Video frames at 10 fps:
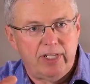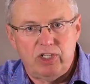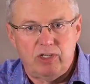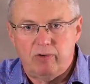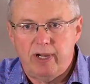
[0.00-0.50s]

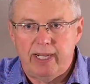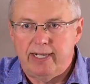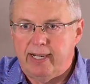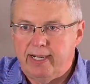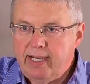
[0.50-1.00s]
that you're
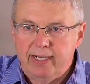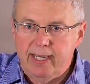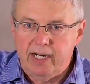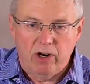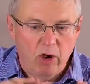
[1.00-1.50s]
in.
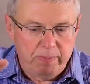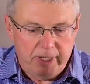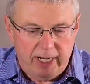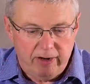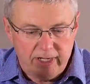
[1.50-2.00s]
Get an
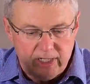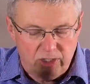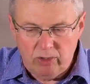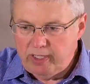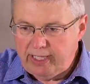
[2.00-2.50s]
open area,
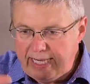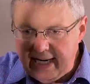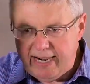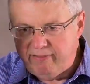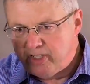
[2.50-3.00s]
do it
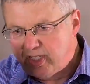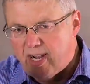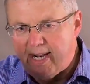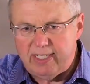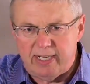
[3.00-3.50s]
there, have the
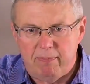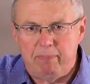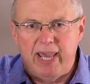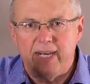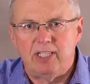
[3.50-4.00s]
signs
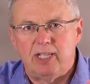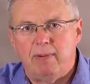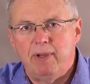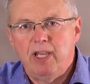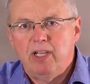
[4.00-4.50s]
up, banners
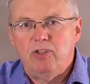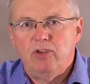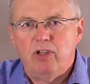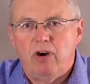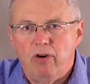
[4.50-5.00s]
up,
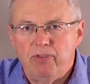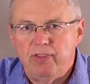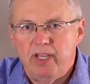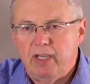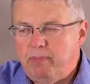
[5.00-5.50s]
do the whole
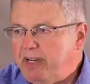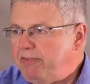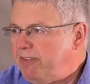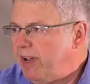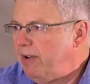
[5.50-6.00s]
thing, a bit
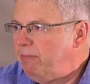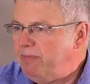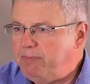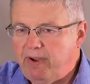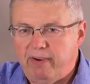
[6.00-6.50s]
of fun,
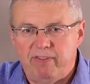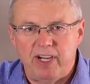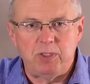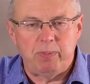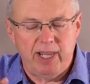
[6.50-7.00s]

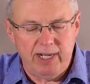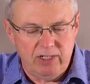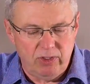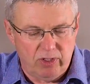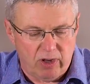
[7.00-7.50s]
face
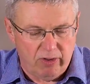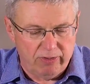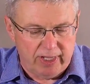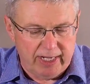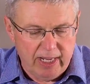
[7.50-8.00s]
painting, do the whole
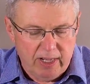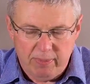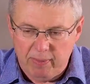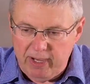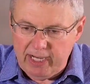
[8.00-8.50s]
thing.
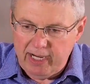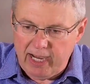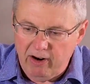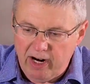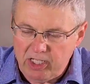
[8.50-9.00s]
But mega
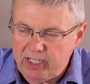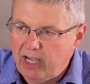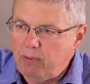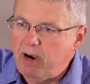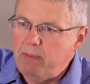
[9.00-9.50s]
garage
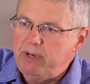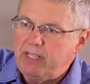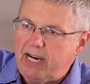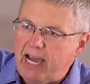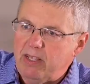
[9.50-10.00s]
sale, it might be
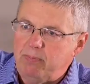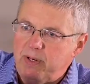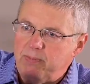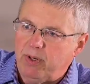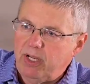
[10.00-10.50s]
that other
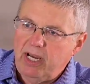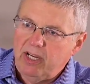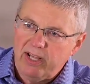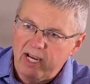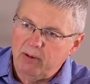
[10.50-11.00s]
people,
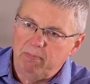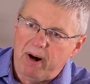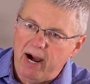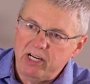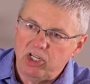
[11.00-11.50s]
they can
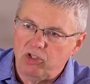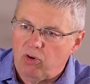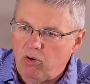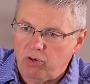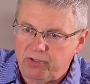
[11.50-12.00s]
buy
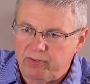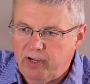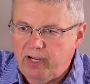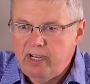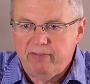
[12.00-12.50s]
stalls
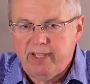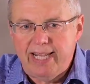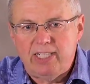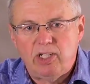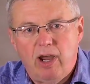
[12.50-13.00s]
for
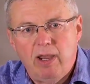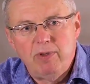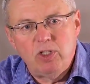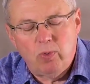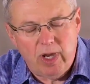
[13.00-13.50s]
that
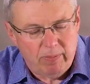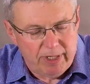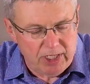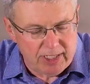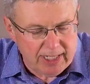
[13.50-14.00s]
time as well.
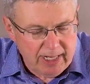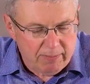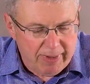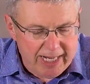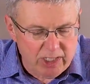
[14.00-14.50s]
But just
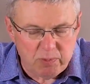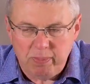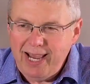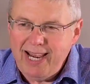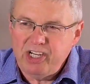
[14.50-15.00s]
make a
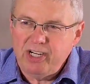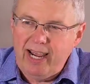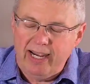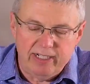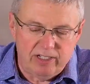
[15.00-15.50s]
splash
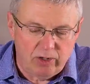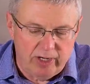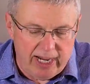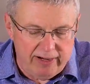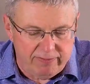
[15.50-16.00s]
and
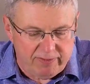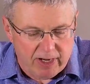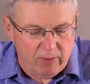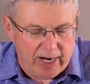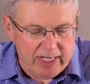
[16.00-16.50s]
create
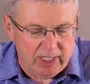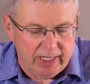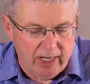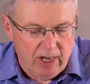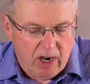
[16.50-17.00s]

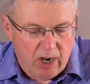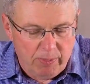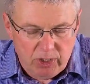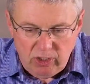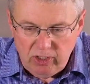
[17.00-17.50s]
fundraising
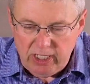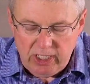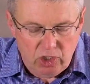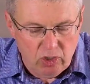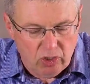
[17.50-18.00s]

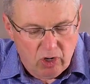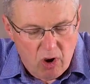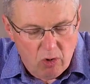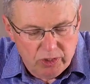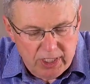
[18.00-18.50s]
opportunities. You can
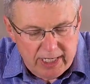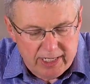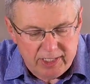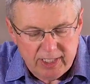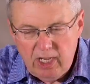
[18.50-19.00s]
hold
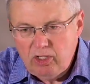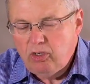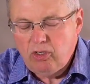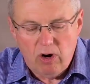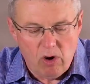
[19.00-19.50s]
dinners,
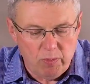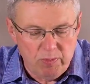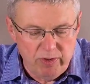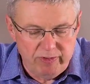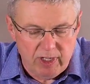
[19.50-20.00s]
you can hold
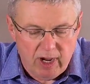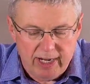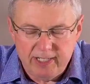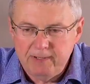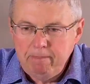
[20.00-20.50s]
movie
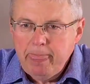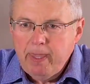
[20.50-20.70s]
nights.